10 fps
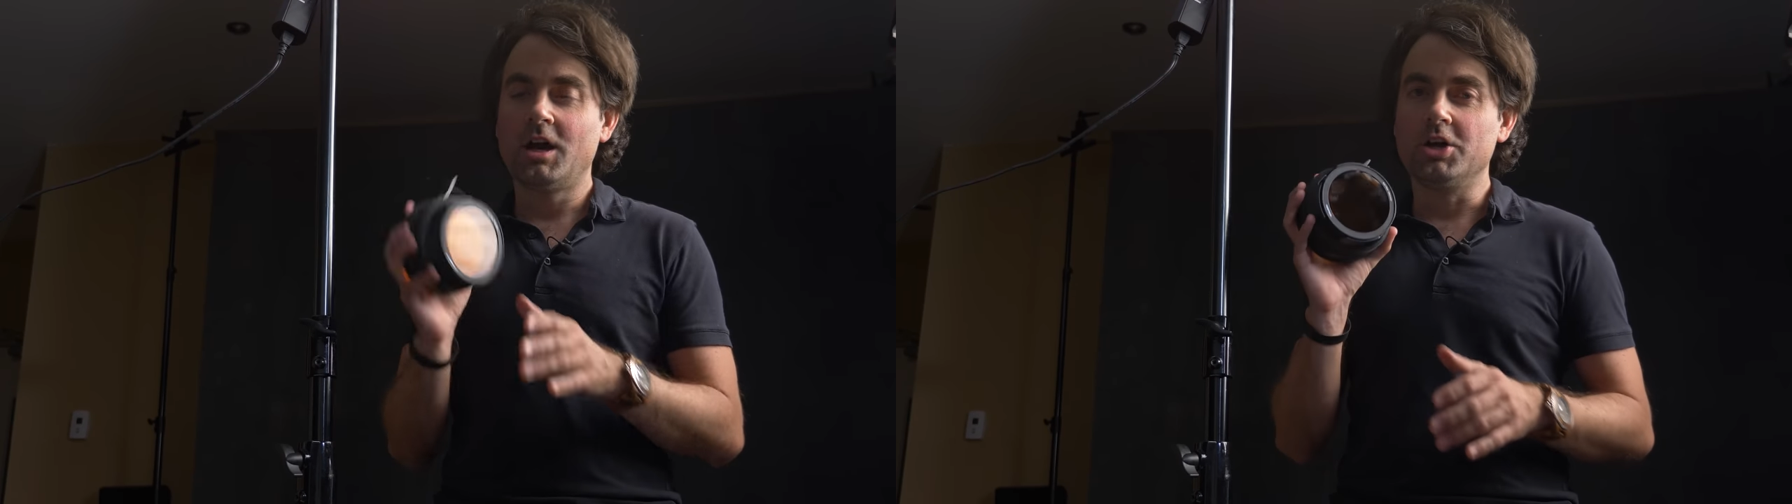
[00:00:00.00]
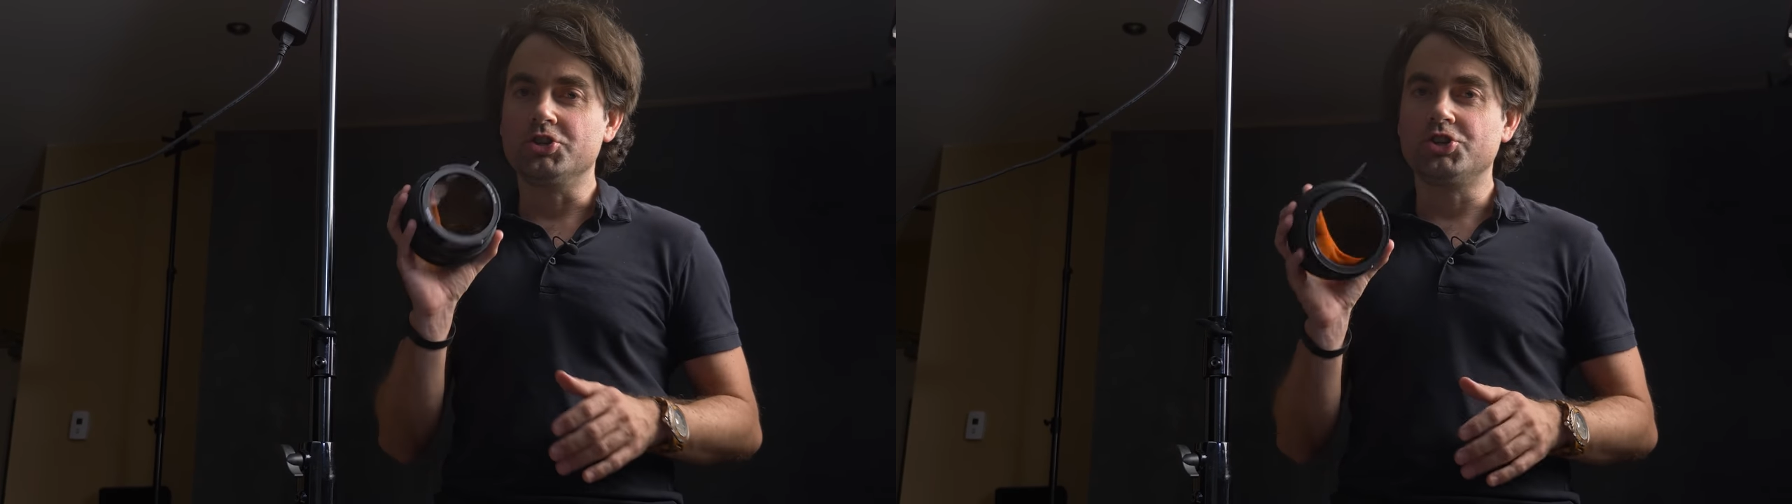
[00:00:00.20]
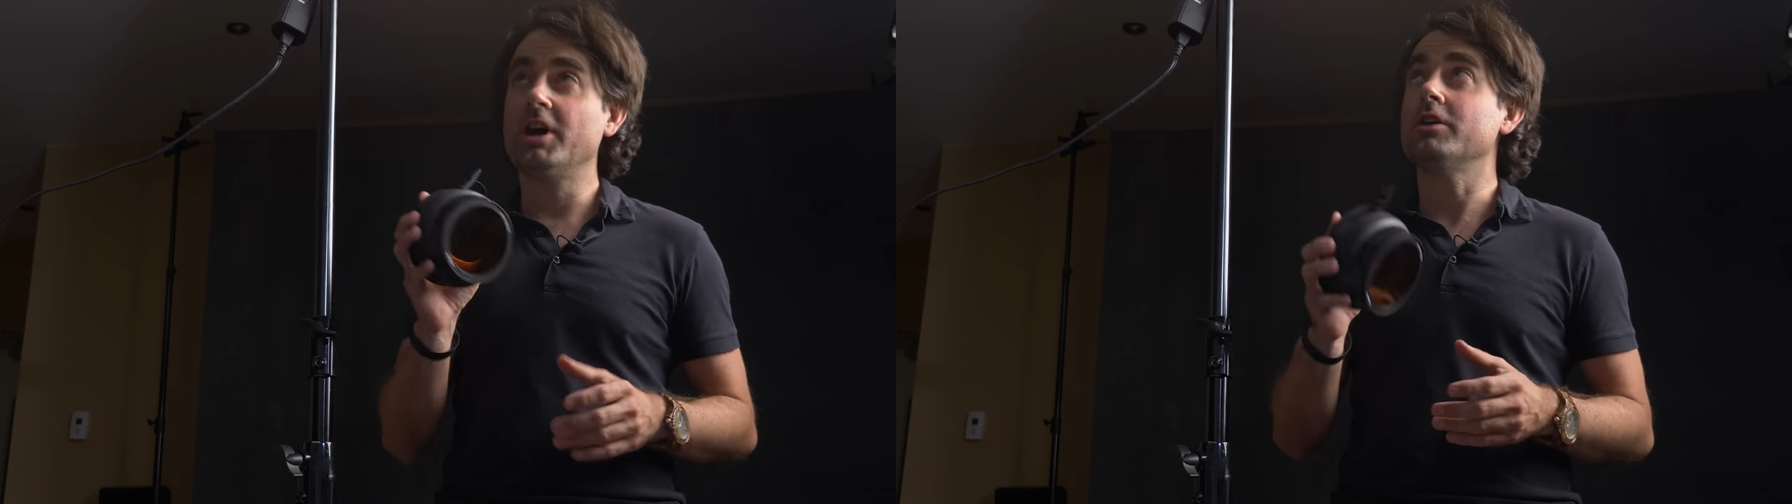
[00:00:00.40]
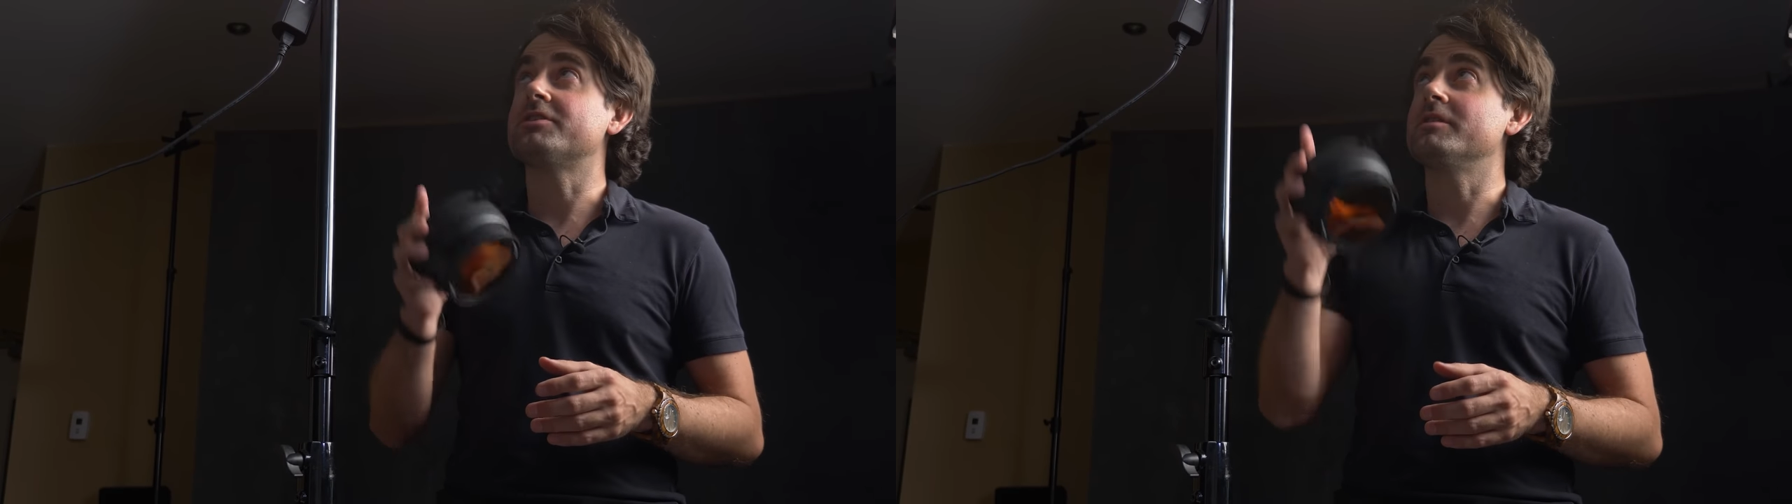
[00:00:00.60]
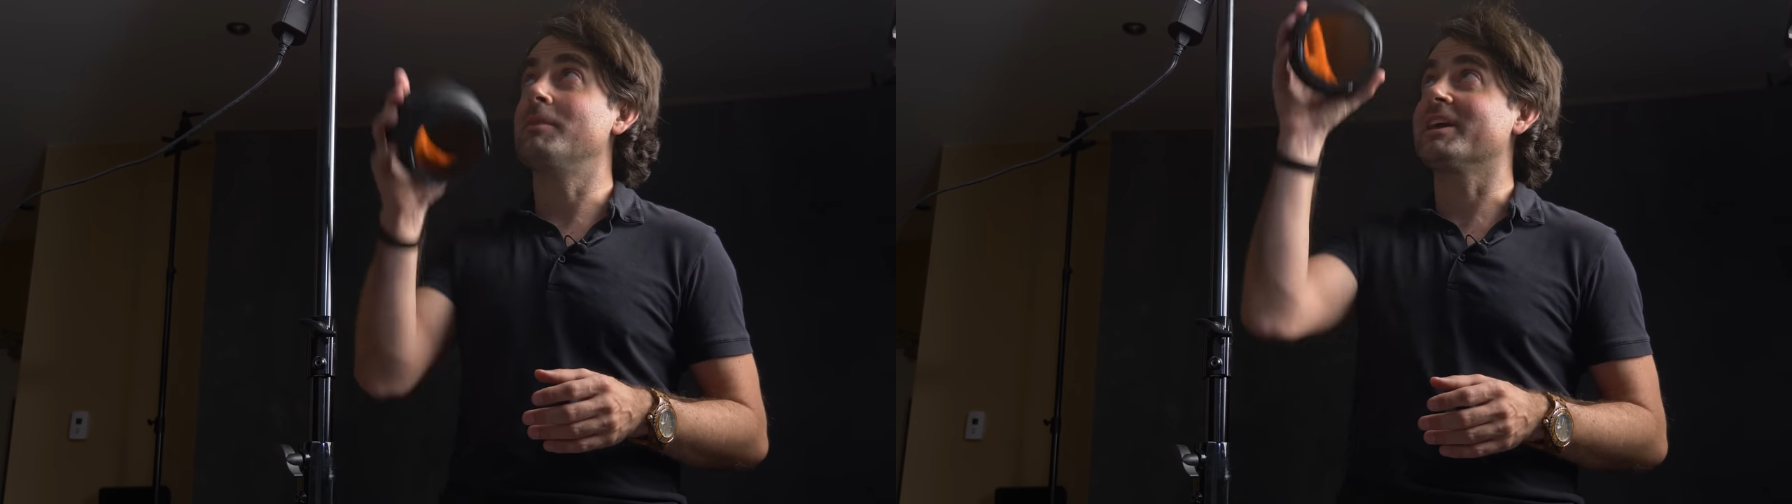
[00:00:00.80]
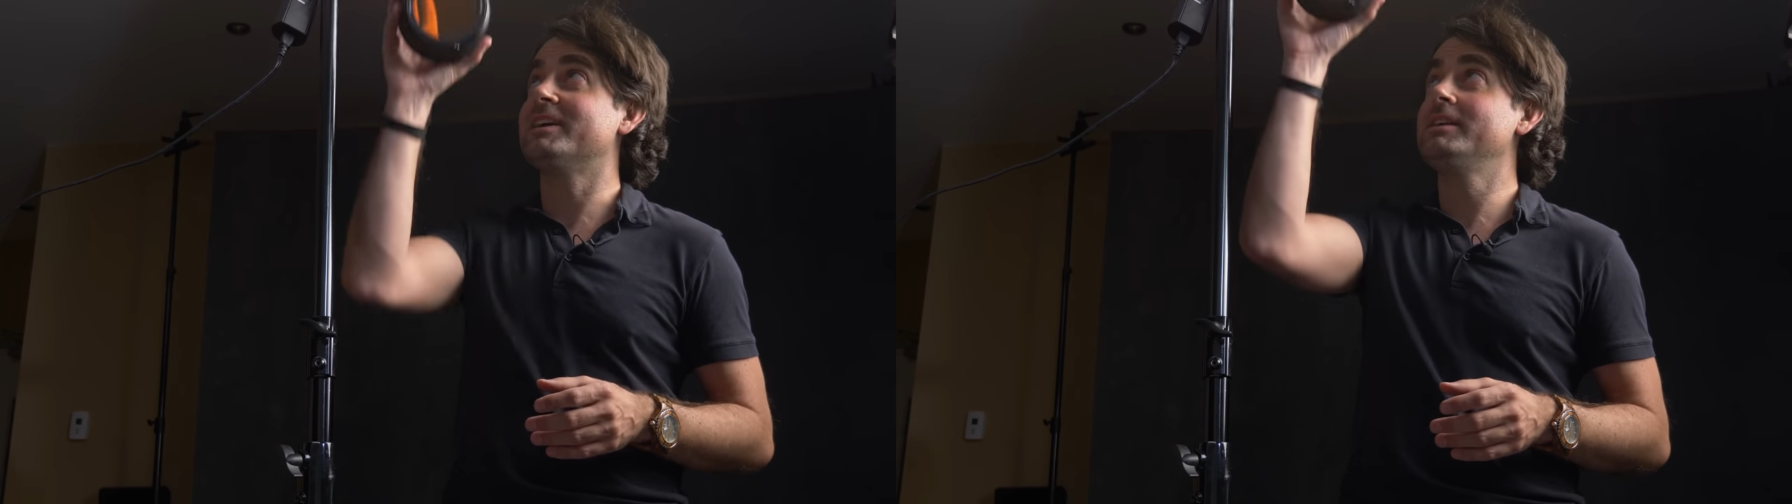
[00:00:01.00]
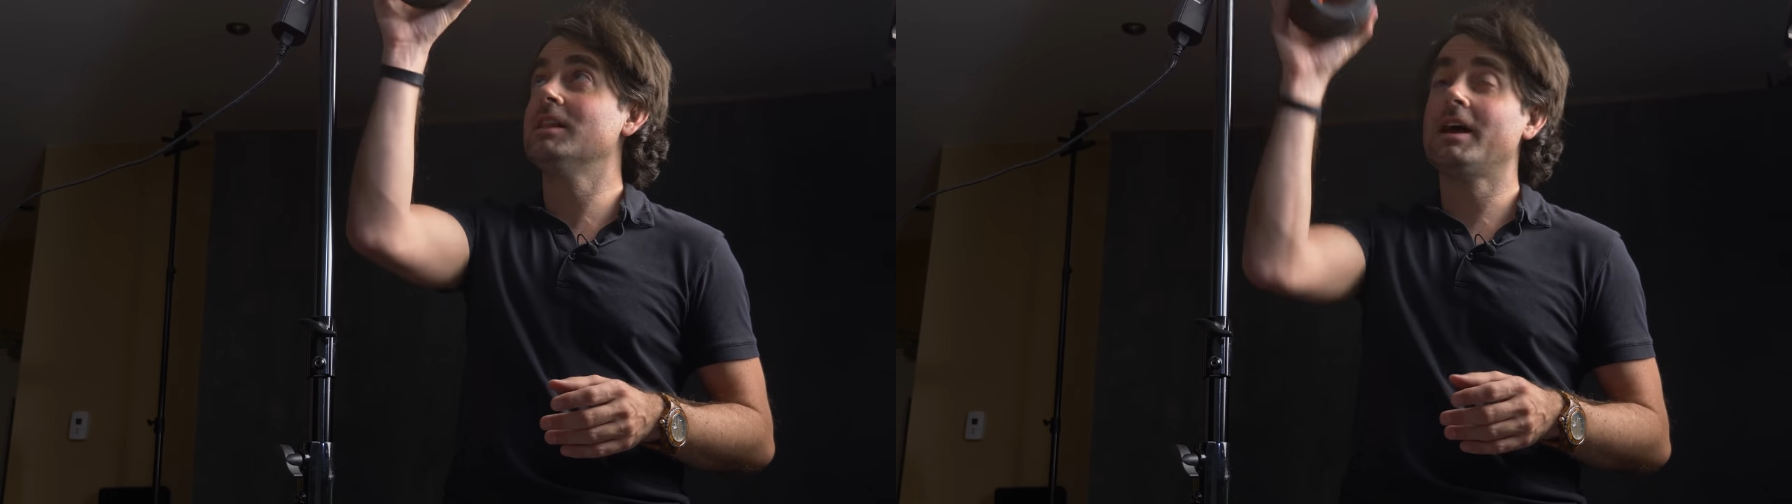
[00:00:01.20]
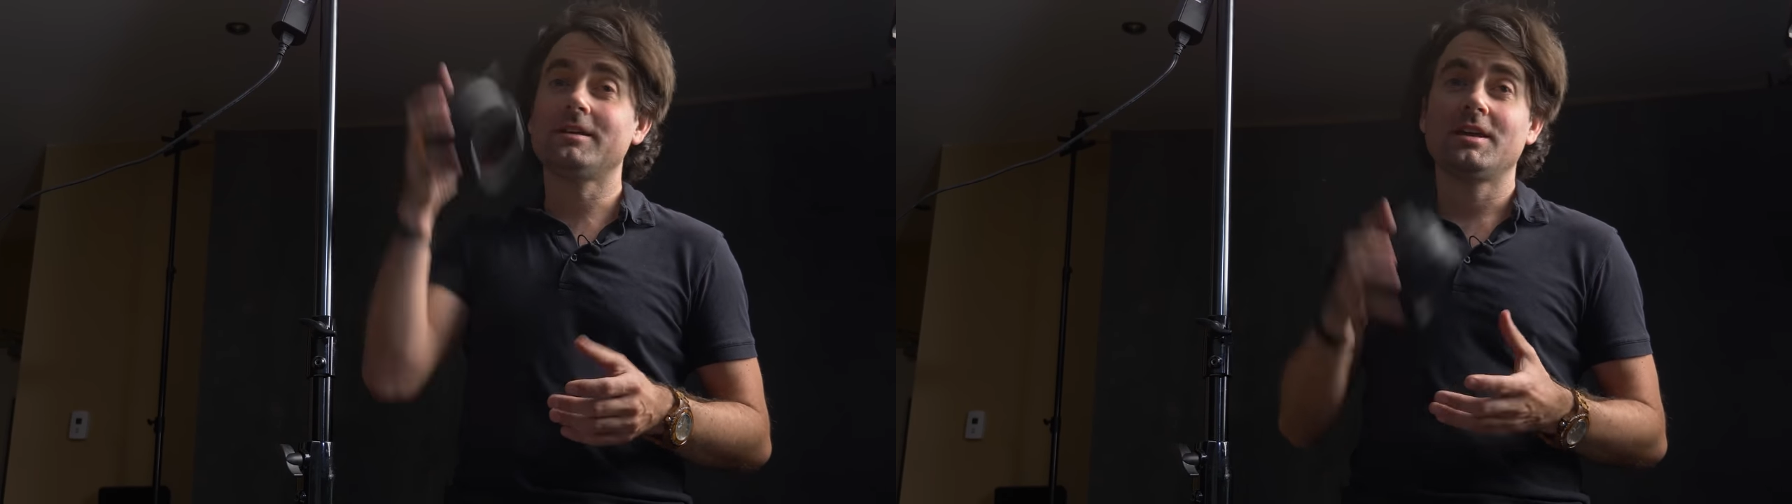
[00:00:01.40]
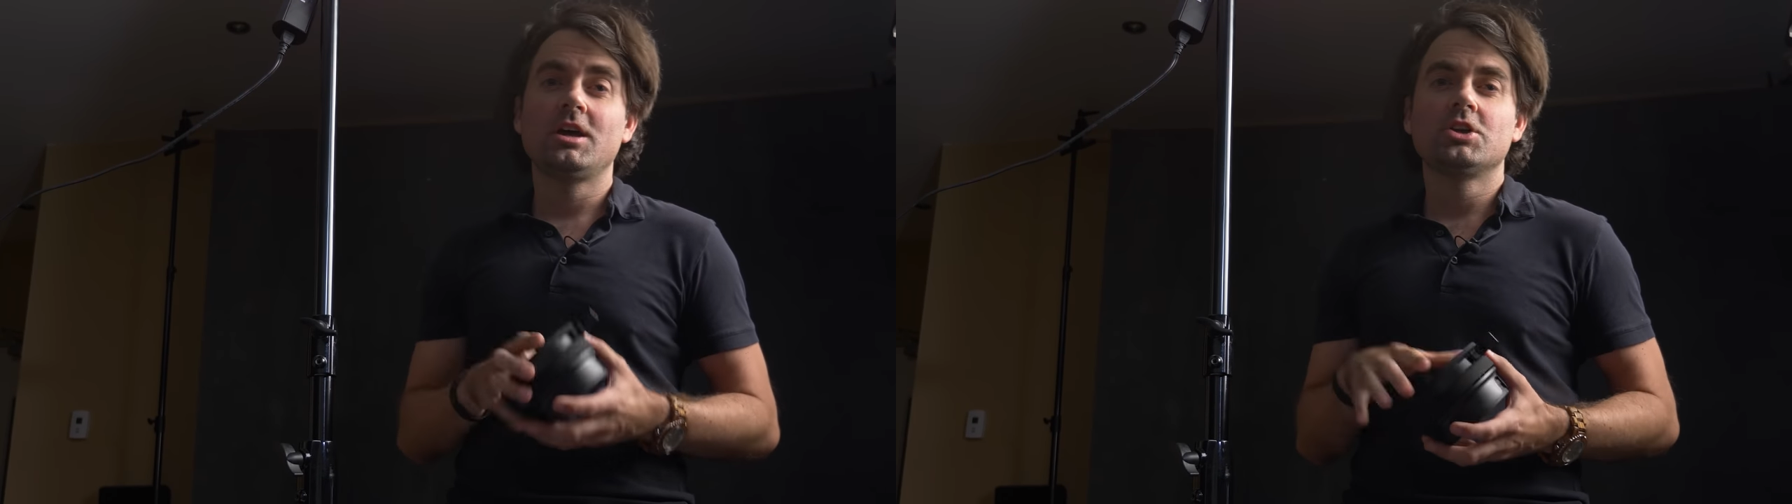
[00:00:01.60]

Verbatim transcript: a gel to my key light,